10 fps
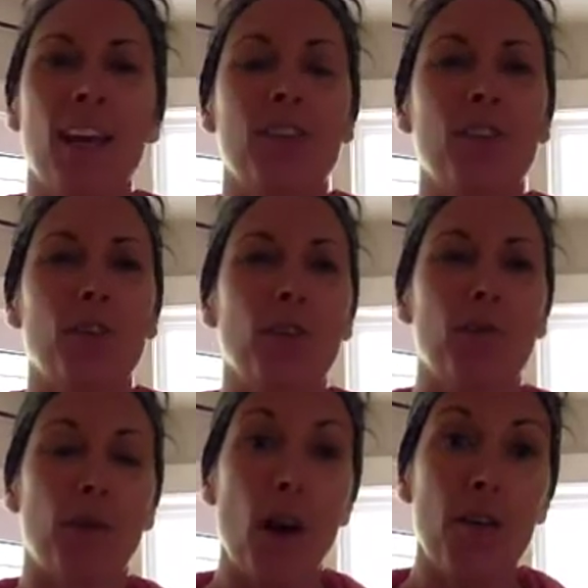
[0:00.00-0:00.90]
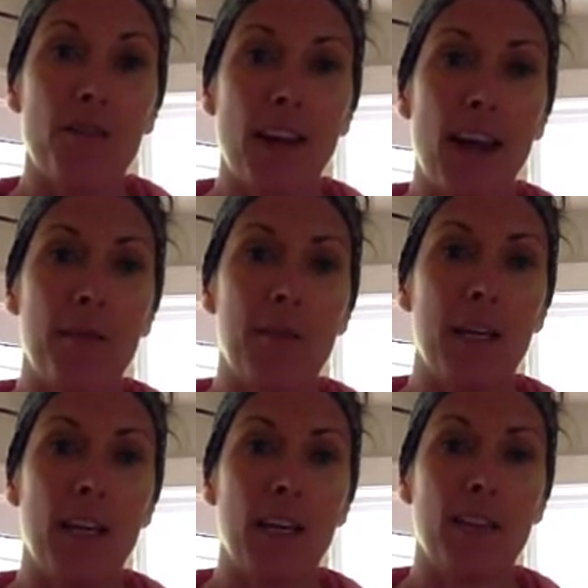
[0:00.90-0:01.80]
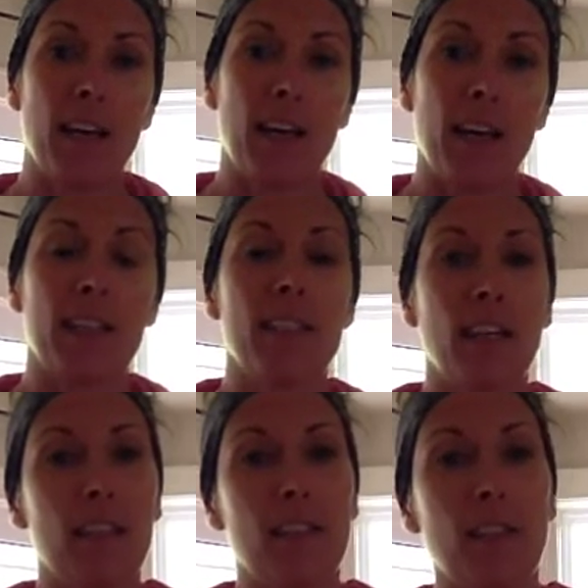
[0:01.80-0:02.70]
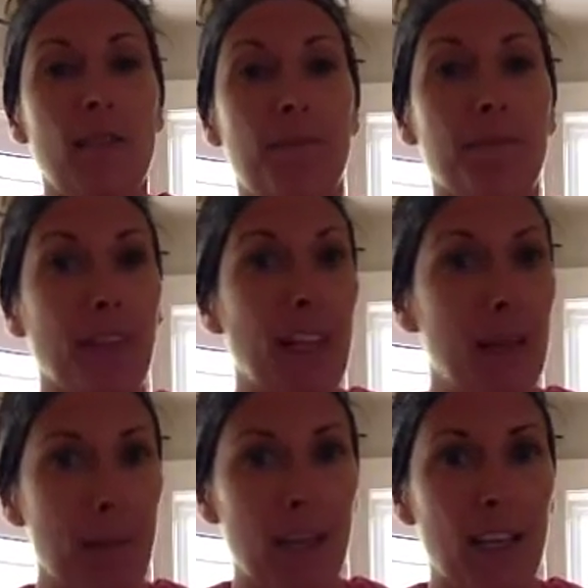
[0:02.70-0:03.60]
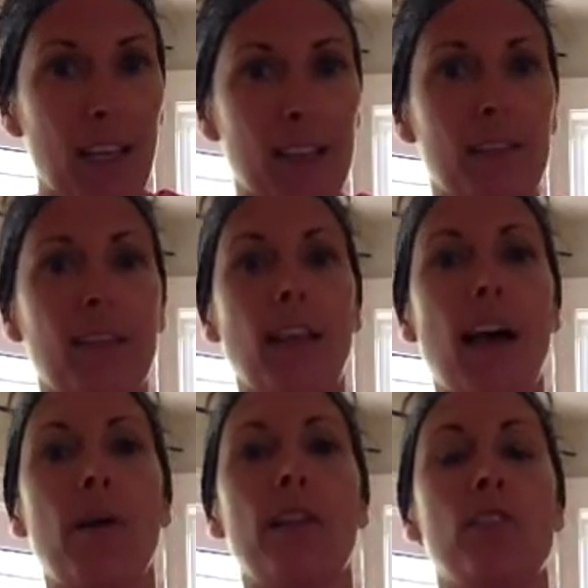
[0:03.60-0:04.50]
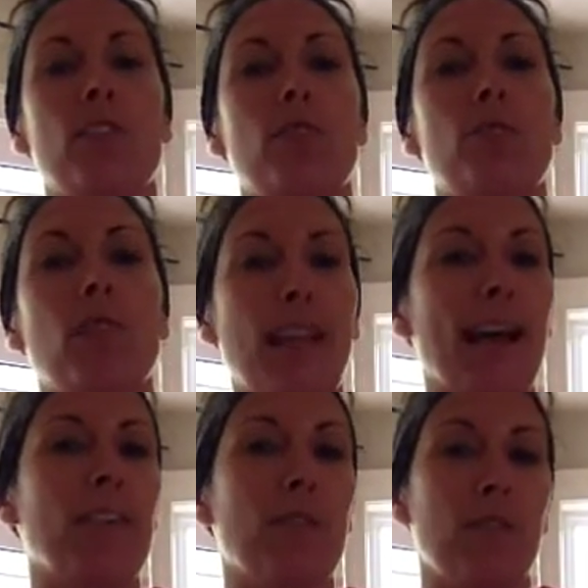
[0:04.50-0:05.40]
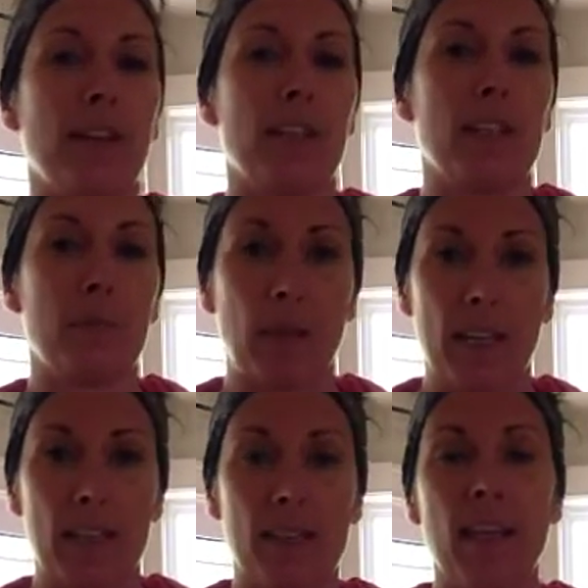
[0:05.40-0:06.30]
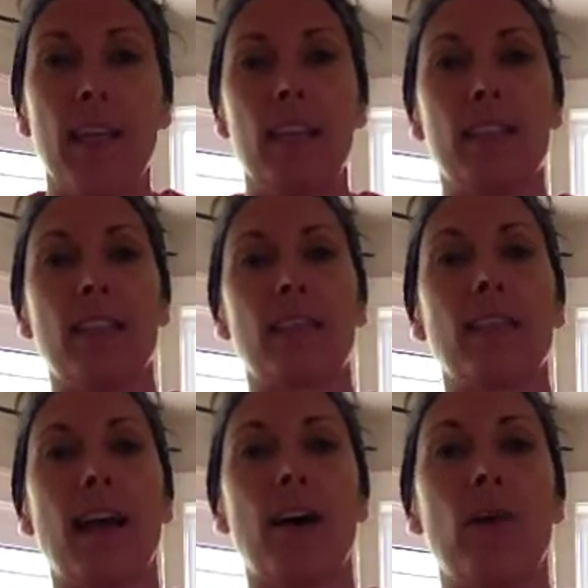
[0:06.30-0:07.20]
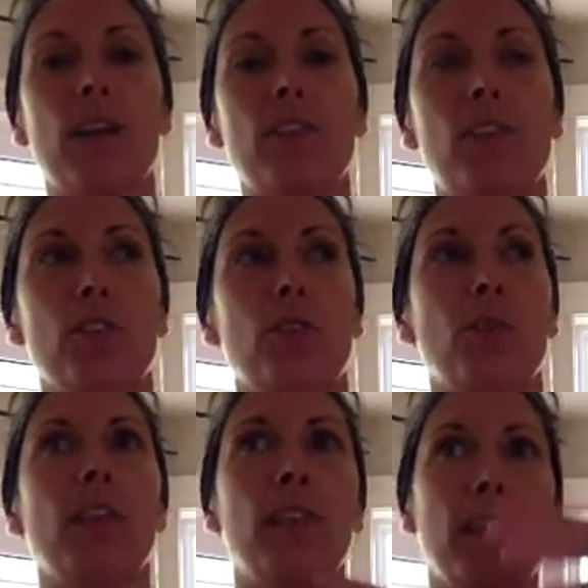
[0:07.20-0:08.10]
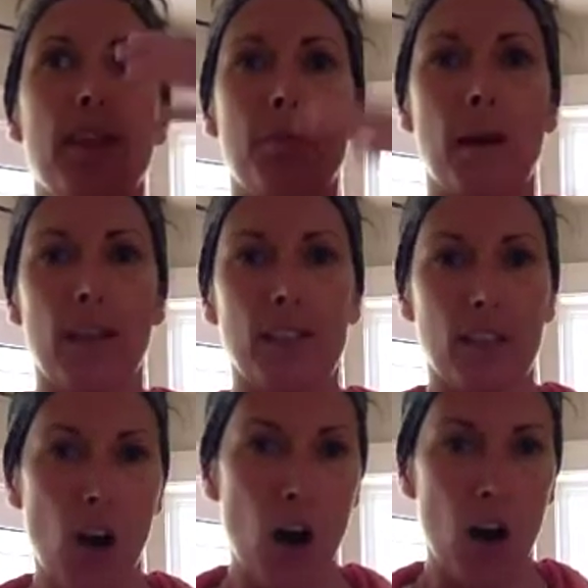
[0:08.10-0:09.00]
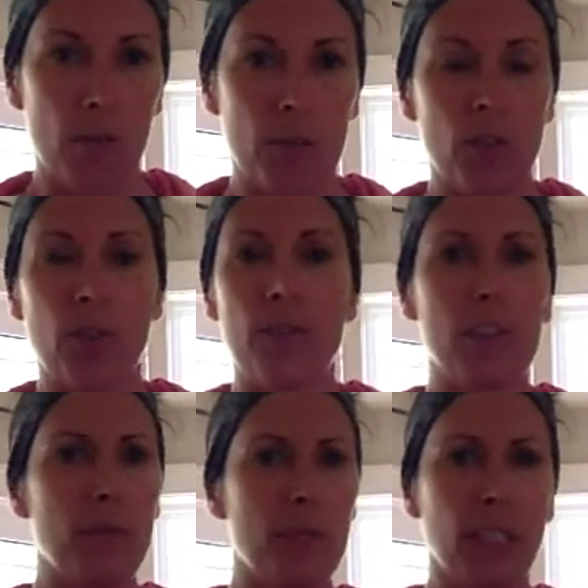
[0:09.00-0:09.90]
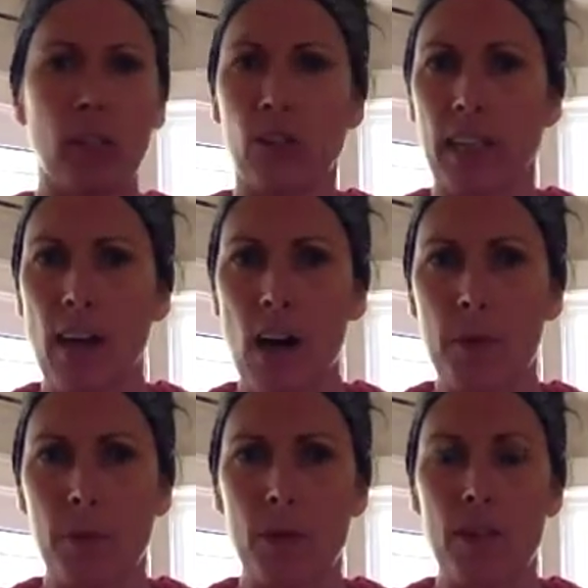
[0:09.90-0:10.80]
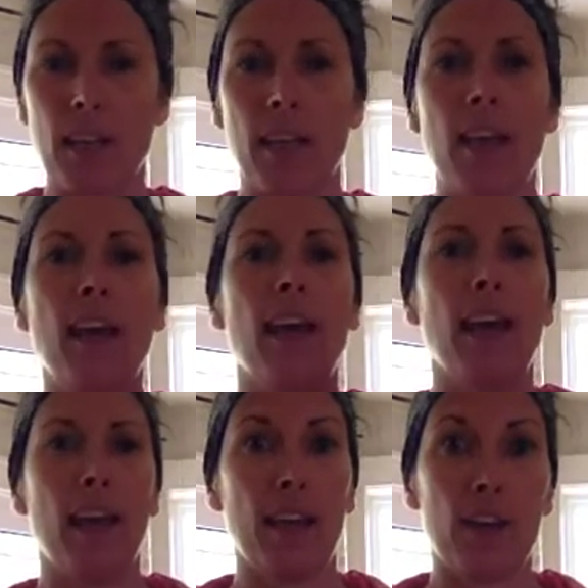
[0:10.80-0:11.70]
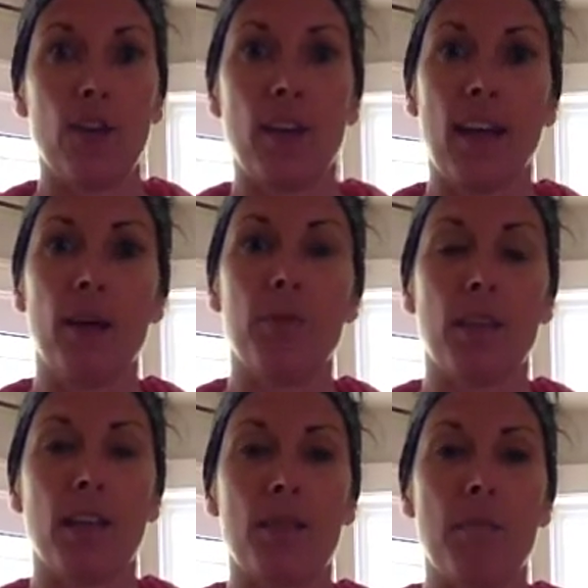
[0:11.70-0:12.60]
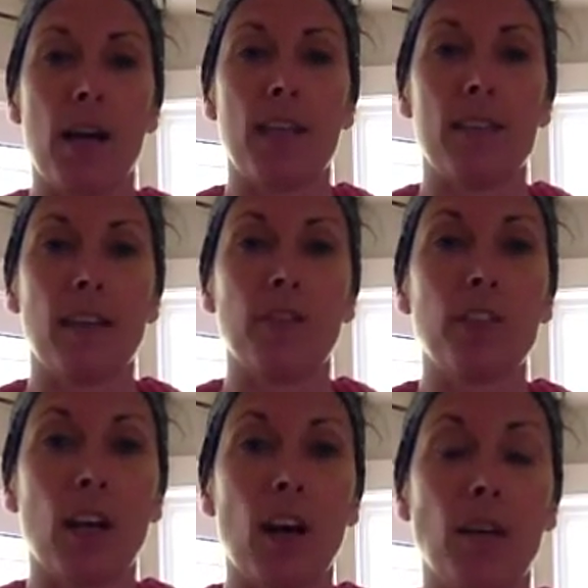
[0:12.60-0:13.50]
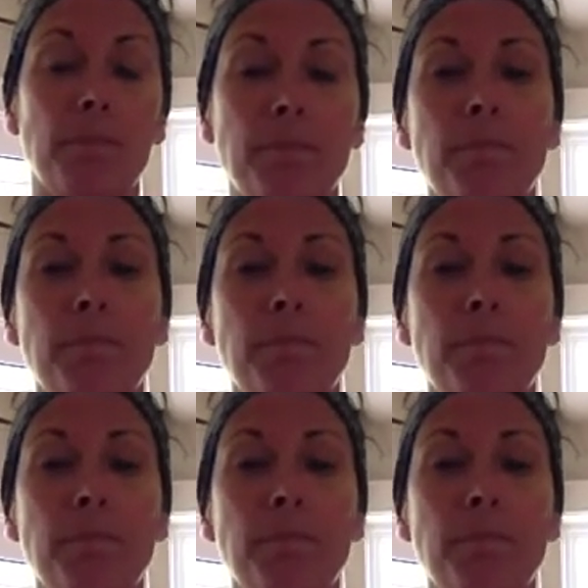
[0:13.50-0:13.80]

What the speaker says: So the pro of that being that it does, in many cases, allow us to relax to a very deep place. It does allow us to get the mind to calm. So if it's particularly calming music, it could help to get the mind itself to calm,